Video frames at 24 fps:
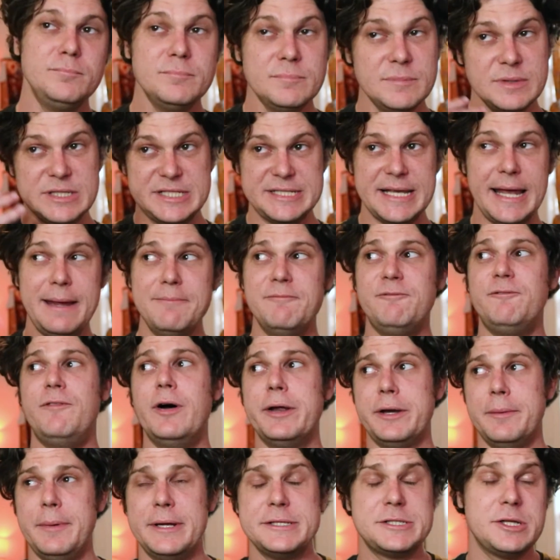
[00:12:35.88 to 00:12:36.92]
same
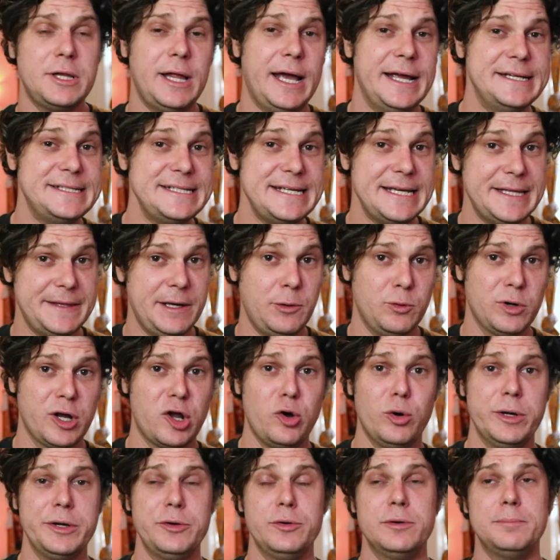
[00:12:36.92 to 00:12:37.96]
fundamental idea that we're
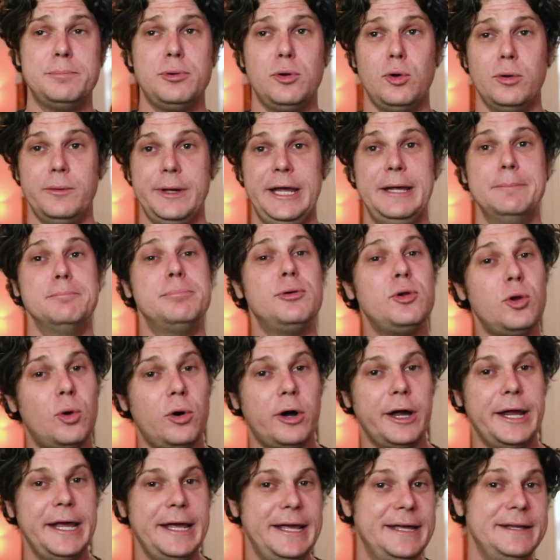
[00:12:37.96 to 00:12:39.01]
going to
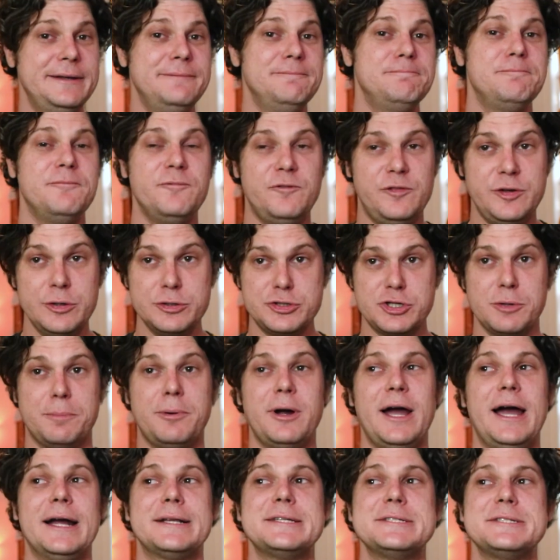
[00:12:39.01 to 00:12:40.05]
employ in future
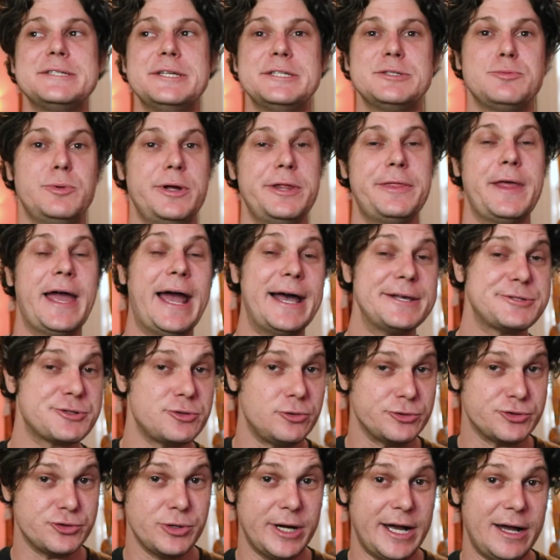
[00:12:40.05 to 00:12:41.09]
practices with
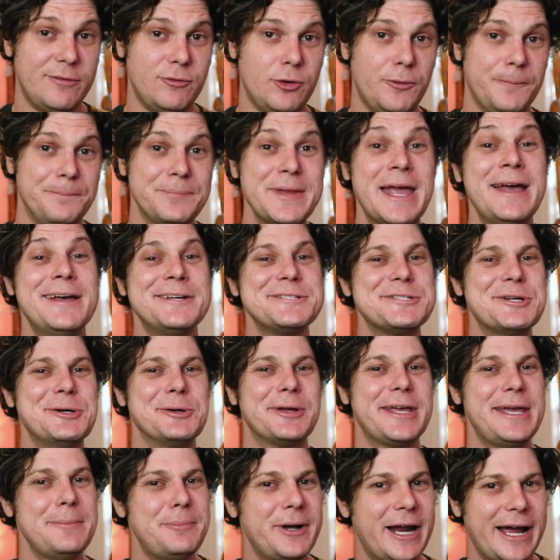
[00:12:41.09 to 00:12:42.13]
astral travel. So
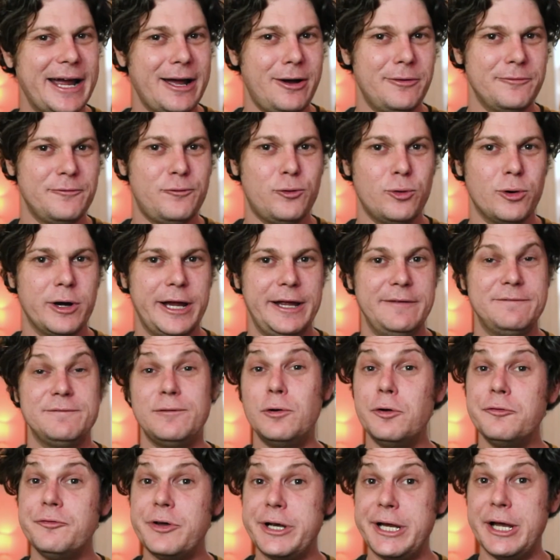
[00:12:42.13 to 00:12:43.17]
keep an eye out for a
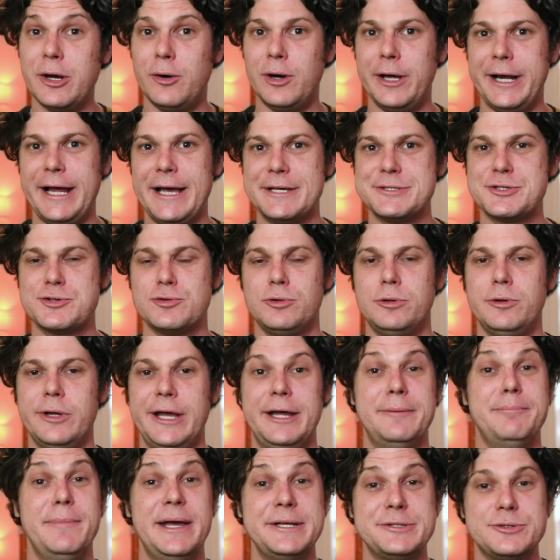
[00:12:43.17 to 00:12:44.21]
full video on astral
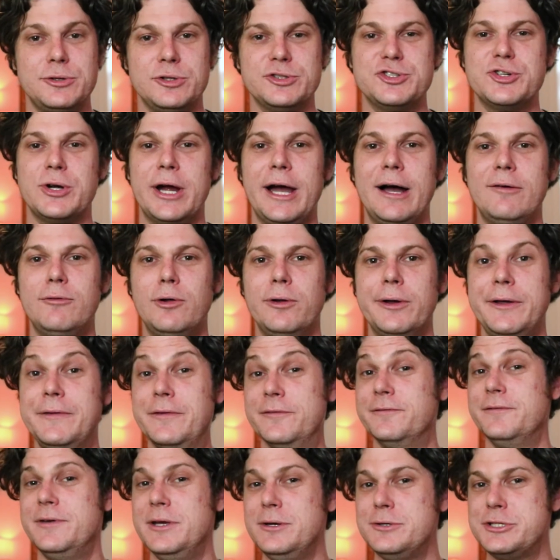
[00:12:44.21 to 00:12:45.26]
and mental travel in
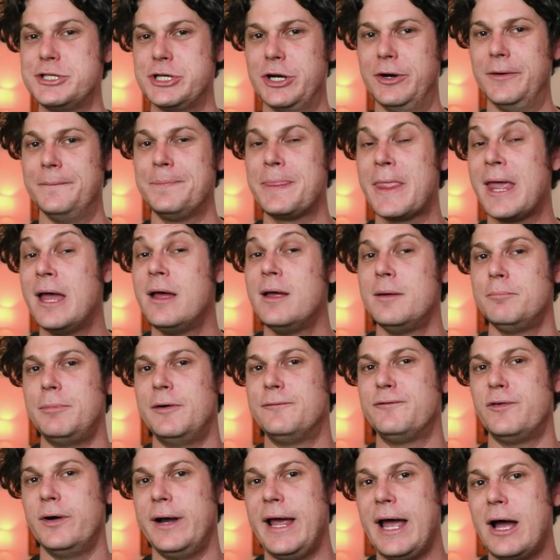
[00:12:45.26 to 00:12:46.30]
the future.
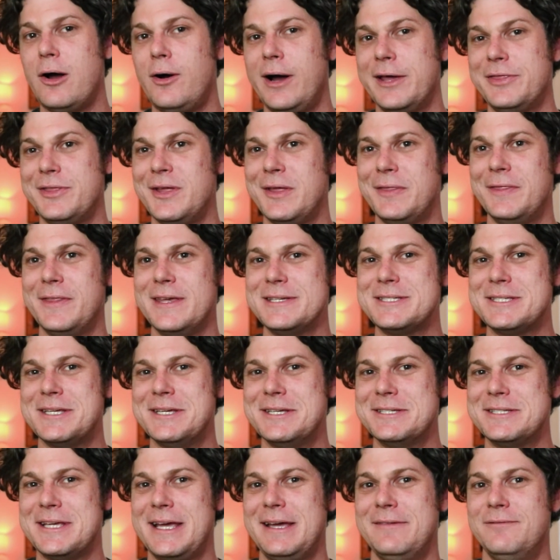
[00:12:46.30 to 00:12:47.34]
But for now, I think this
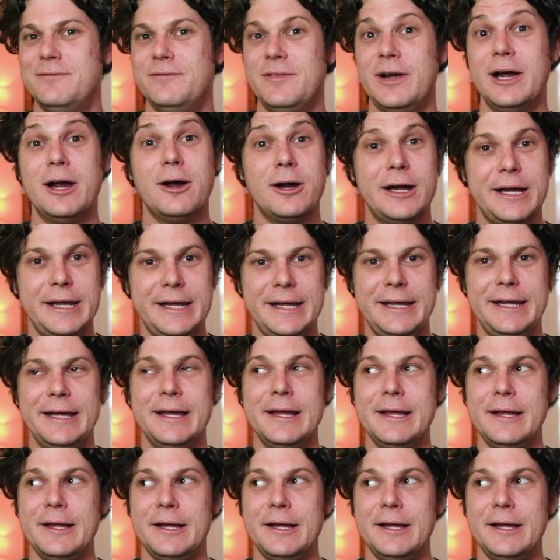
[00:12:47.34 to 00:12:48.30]
is a very